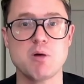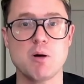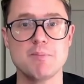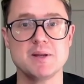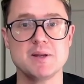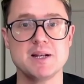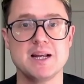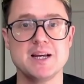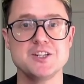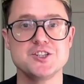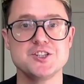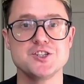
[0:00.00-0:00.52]

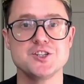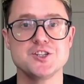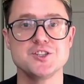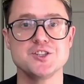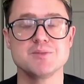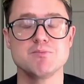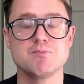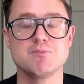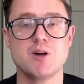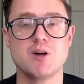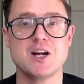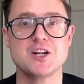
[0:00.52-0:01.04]
populations
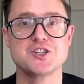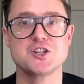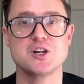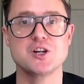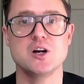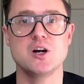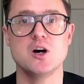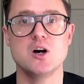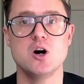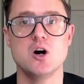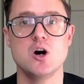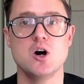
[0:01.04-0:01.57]
and pressure
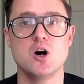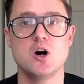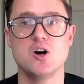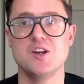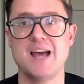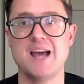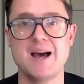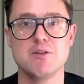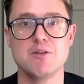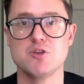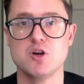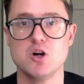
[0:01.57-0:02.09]
on
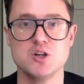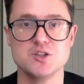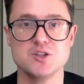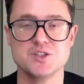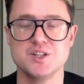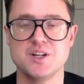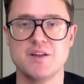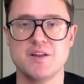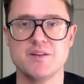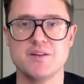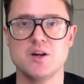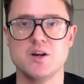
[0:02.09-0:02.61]
health
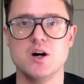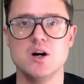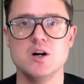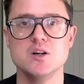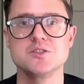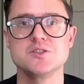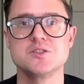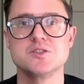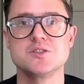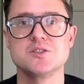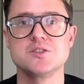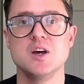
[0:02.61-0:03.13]
costs and other
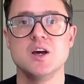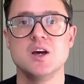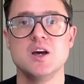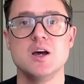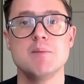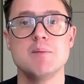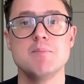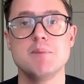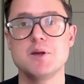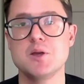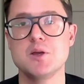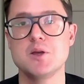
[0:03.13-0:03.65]
costs.
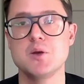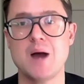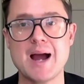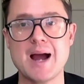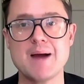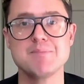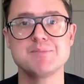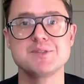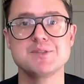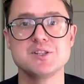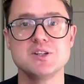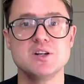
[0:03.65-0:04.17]
But you're
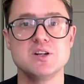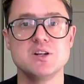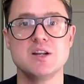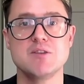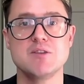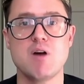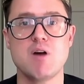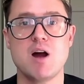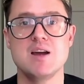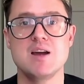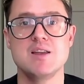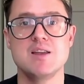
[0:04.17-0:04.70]
absolutely
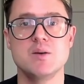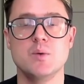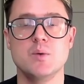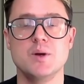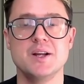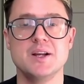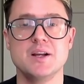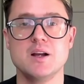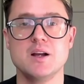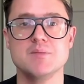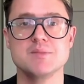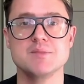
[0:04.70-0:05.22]
right that
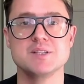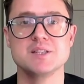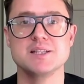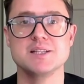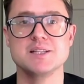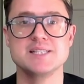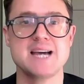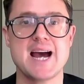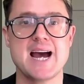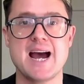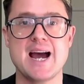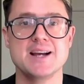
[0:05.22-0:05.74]
when comes to the
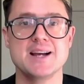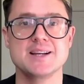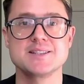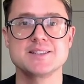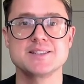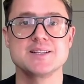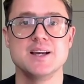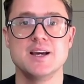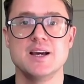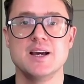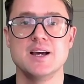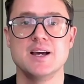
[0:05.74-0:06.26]

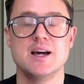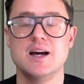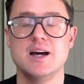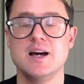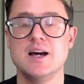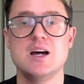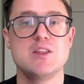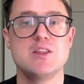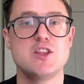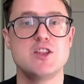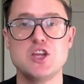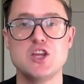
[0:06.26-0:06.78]
tax,
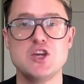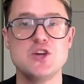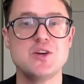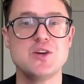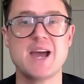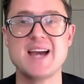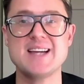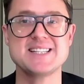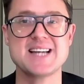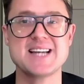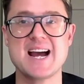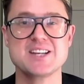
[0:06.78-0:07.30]
the
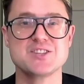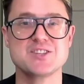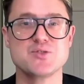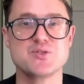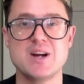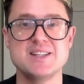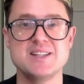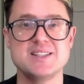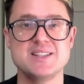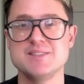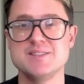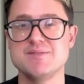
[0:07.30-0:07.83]
UK tax
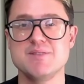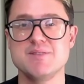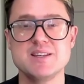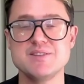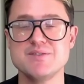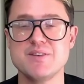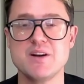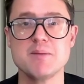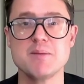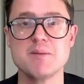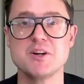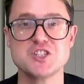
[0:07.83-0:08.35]
rate is
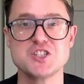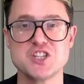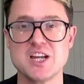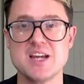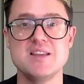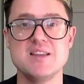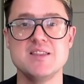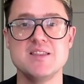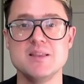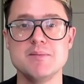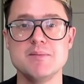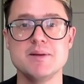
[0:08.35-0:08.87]
very much
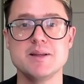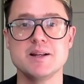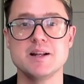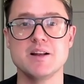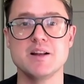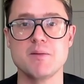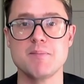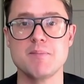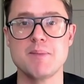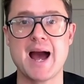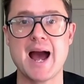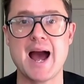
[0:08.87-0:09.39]
in the middle
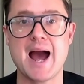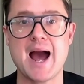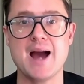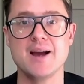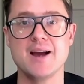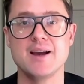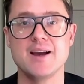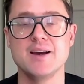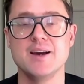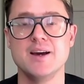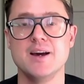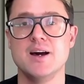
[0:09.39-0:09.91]
of the pack
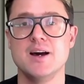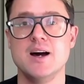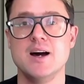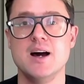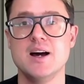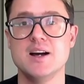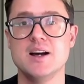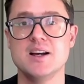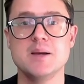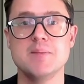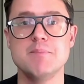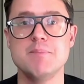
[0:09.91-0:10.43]

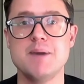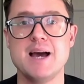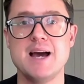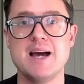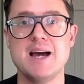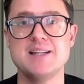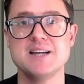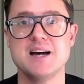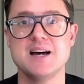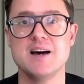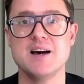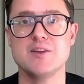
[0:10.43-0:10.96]

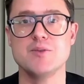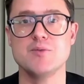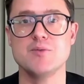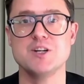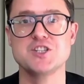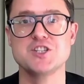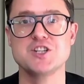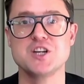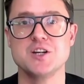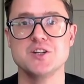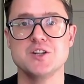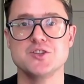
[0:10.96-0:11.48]
compared to other
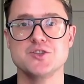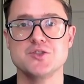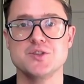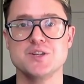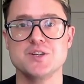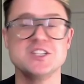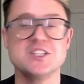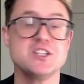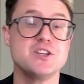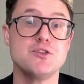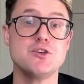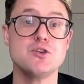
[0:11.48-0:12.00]
rich
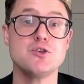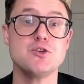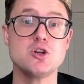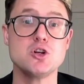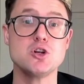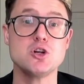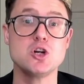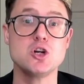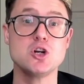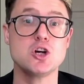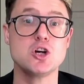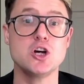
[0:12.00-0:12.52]
countries. And if
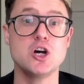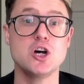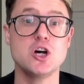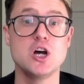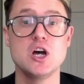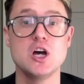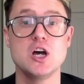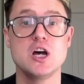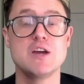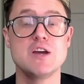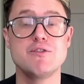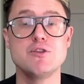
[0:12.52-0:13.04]
you look at
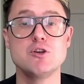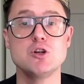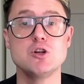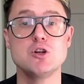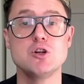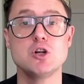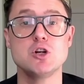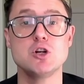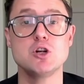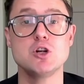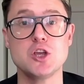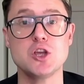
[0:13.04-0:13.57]

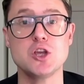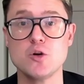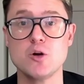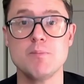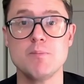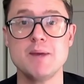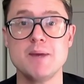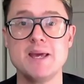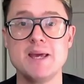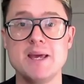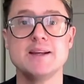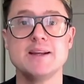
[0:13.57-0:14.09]

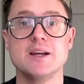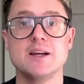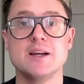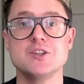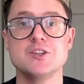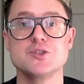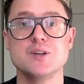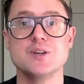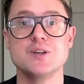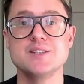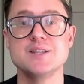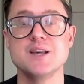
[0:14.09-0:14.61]
European
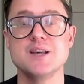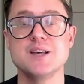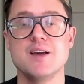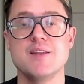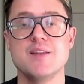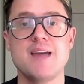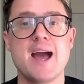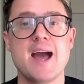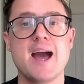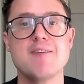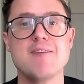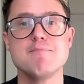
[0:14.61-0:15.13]
countries, they
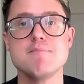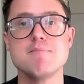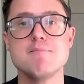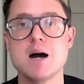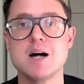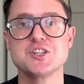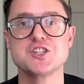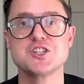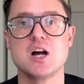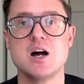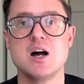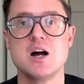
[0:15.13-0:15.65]
have
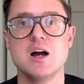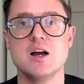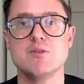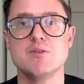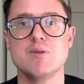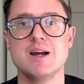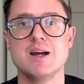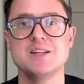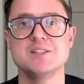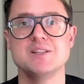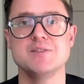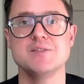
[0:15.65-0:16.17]
much higher
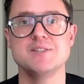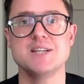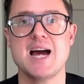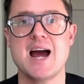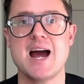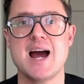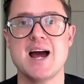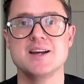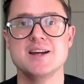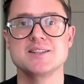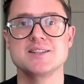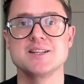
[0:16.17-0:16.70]
rates of
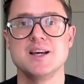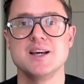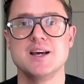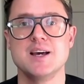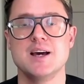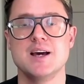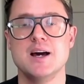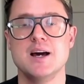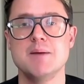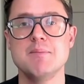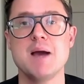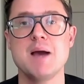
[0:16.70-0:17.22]
tax.
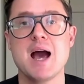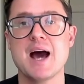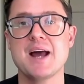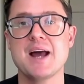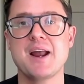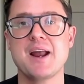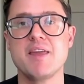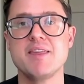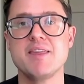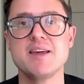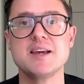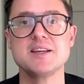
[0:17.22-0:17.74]
And
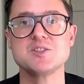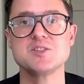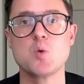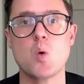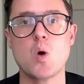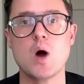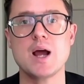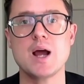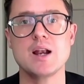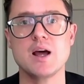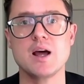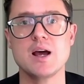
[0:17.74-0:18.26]
I think it's
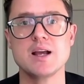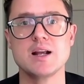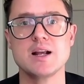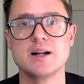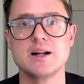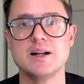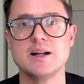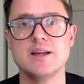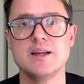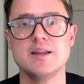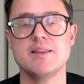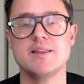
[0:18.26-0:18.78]
quite
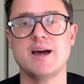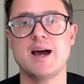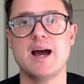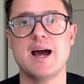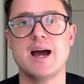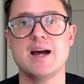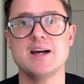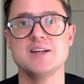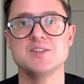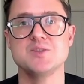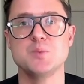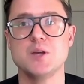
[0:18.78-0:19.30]
likely that
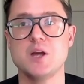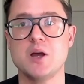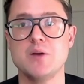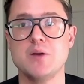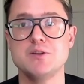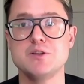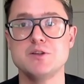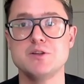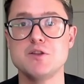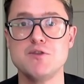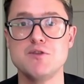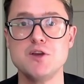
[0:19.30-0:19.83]
as we go
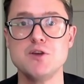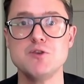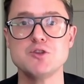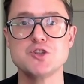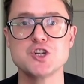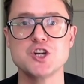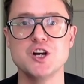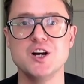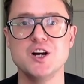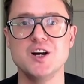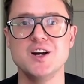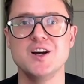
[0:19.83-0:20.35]
into the
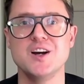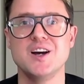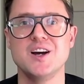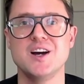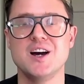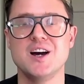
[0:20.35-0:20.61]
future,